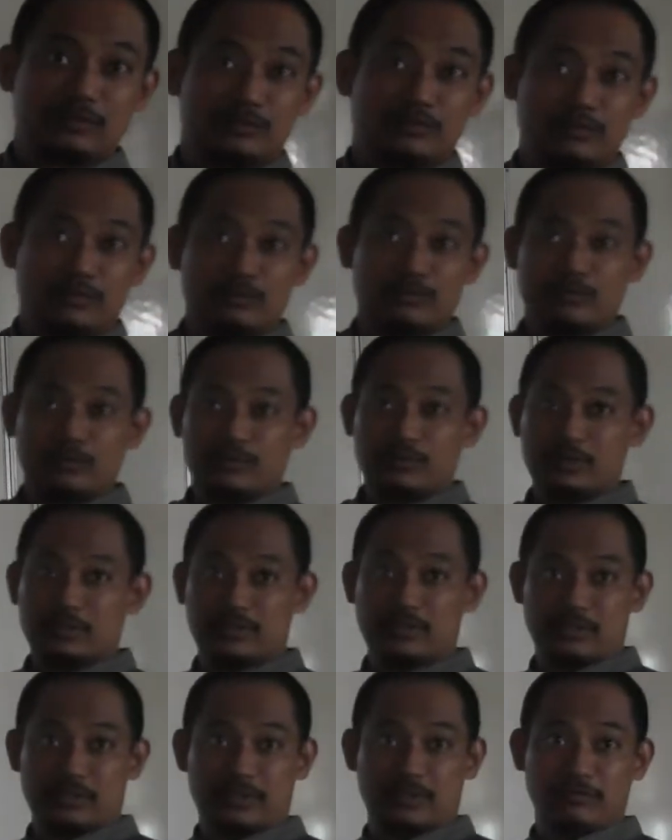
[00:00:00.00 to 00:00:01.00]
to
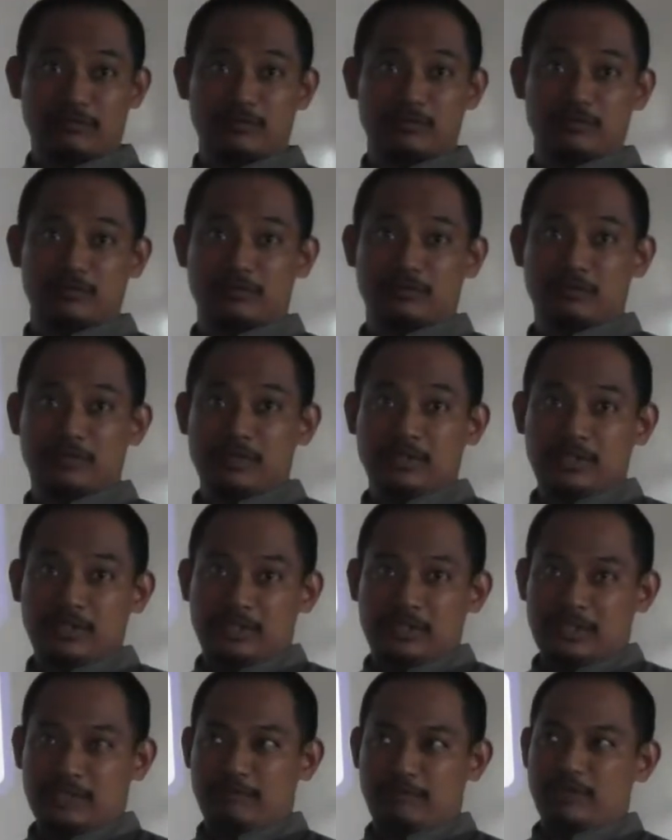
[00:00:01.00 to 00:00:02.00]
literature review.
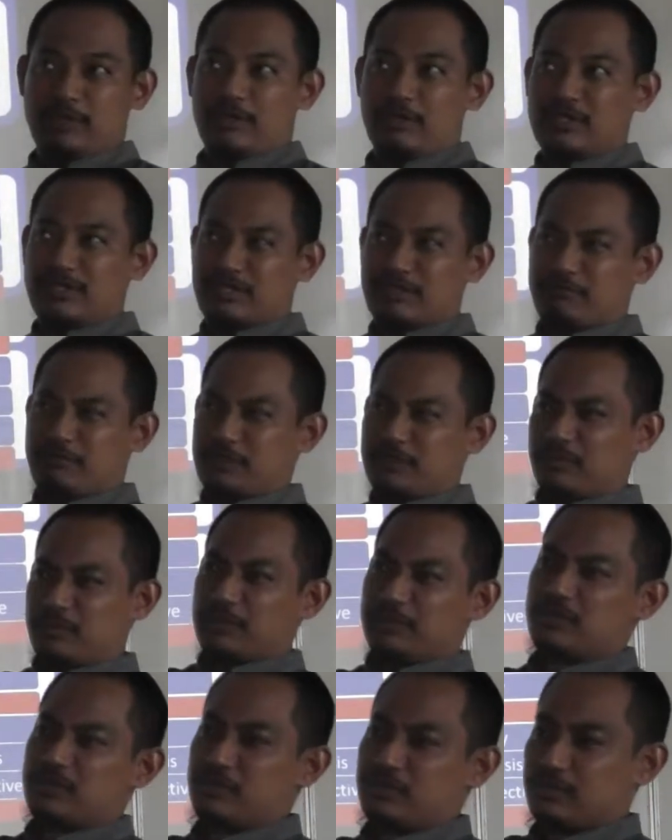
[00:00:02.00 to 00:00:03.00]
If you cannot define
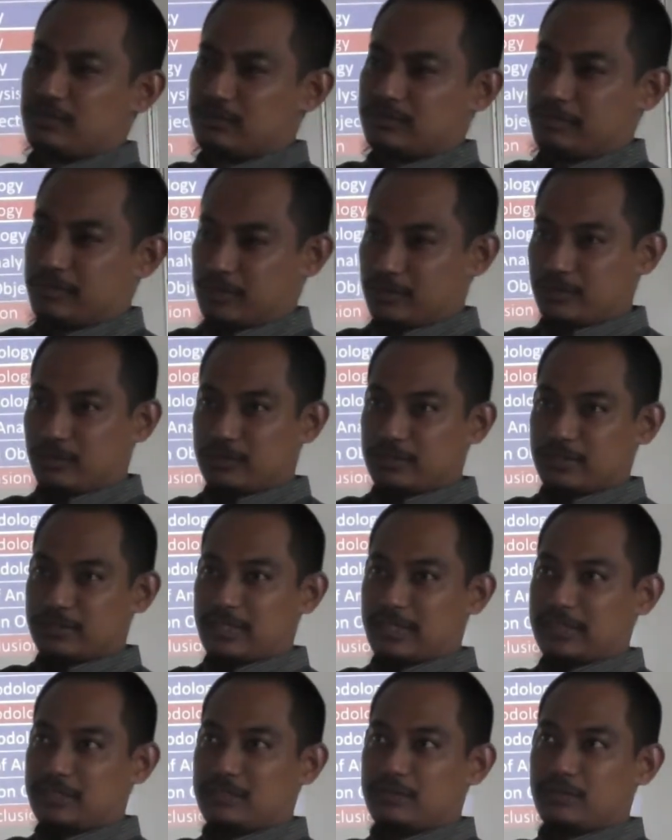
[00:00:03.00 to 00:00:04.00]
your methodology,
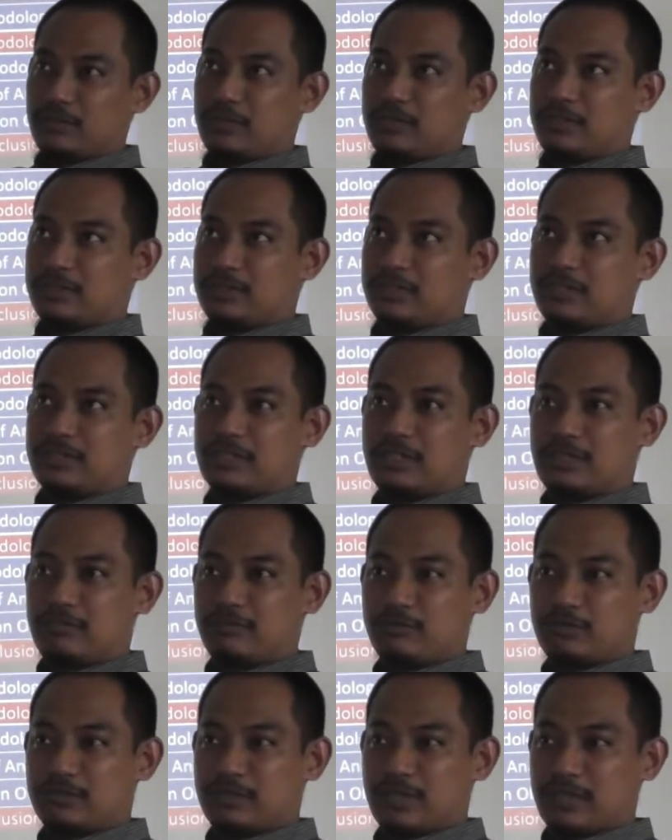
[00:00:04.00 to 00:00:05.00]
then your literature
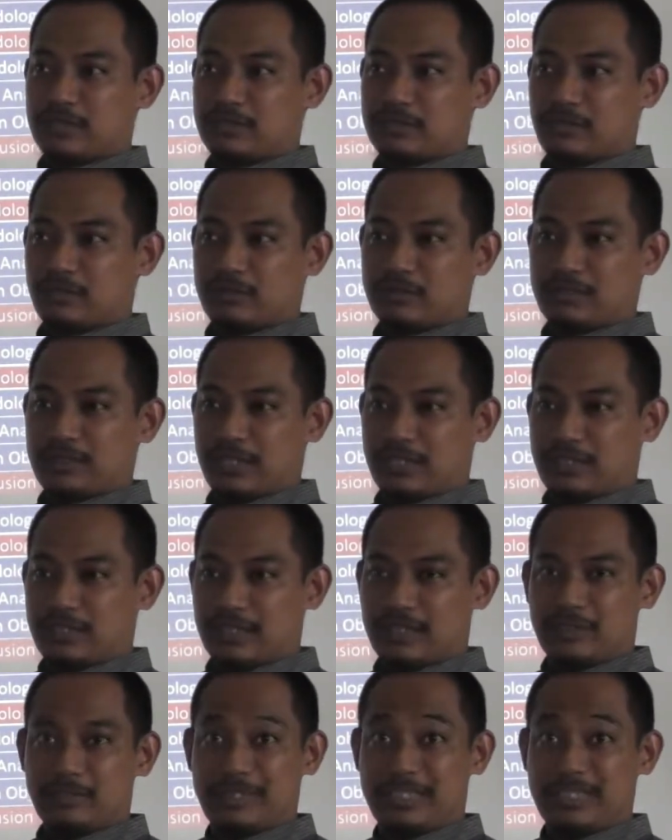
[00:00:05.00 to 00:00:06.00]
review does not
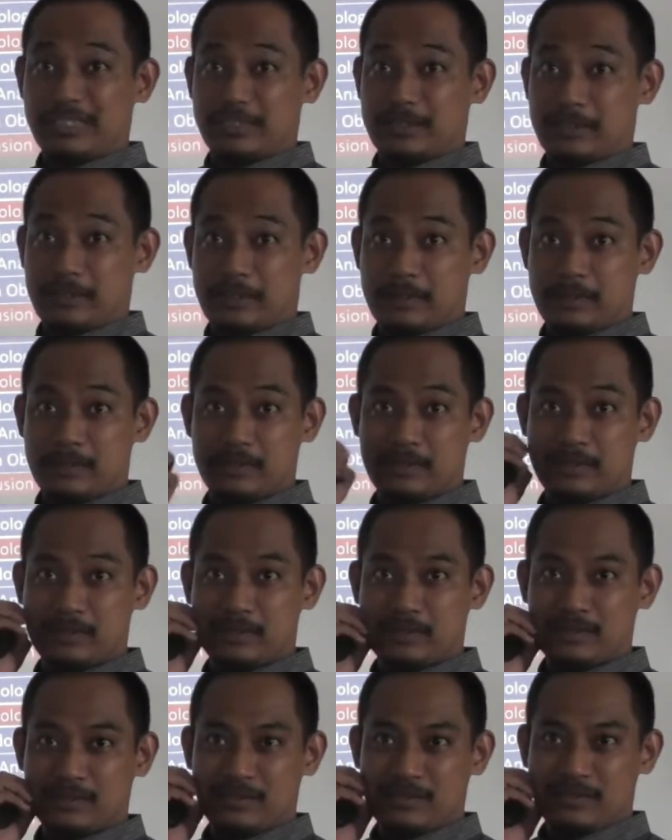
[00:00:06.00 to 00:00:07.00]
carry any meaning.
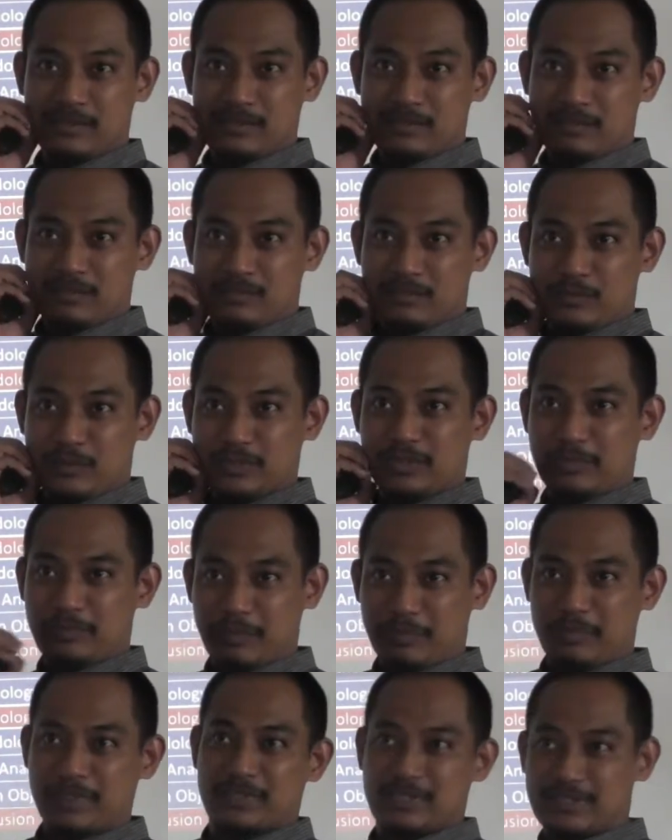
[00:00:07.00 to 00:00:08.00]
Because the
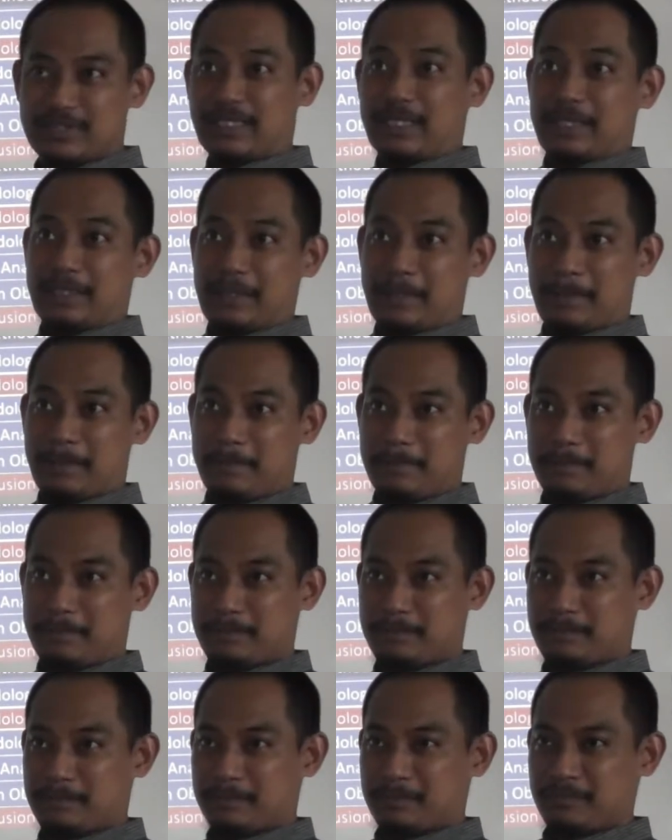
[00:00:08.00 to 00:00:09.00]
purpose is that.
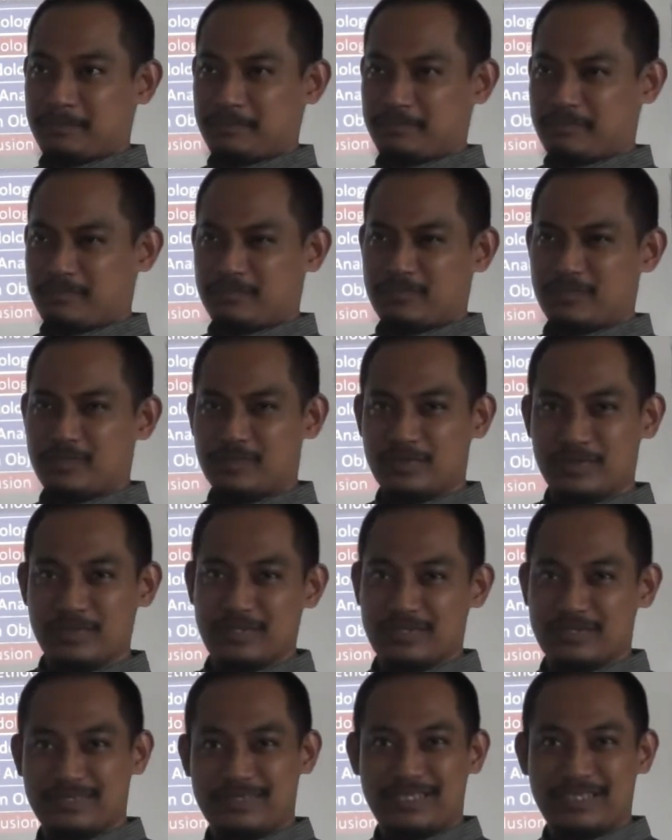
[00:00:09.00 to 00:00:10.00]

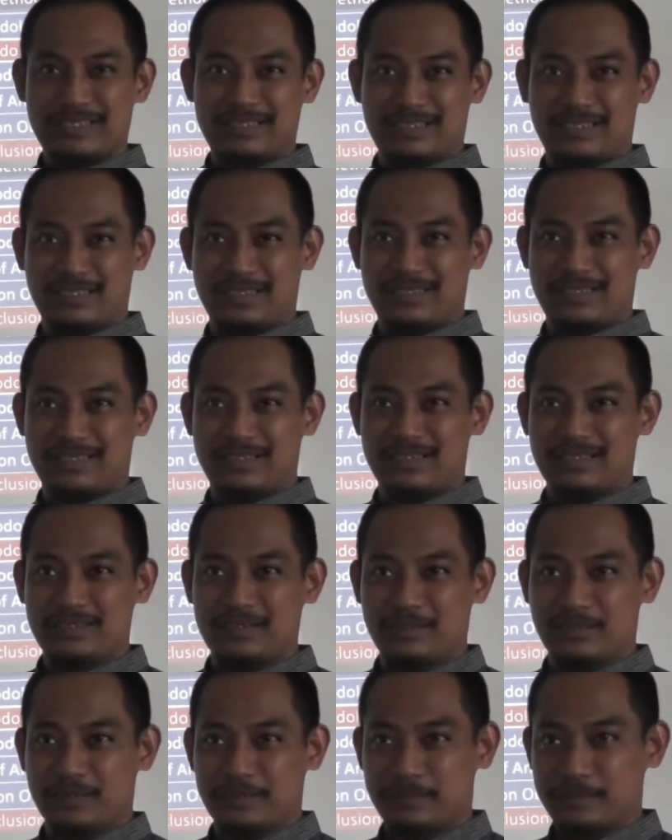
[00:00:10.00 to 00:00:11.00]
Is that
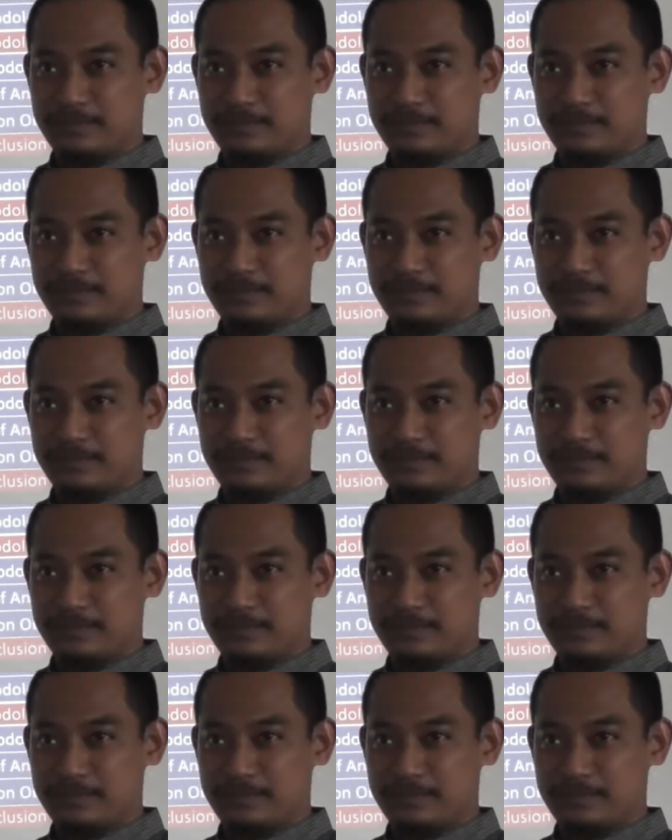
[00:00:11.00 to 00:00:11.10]
clear?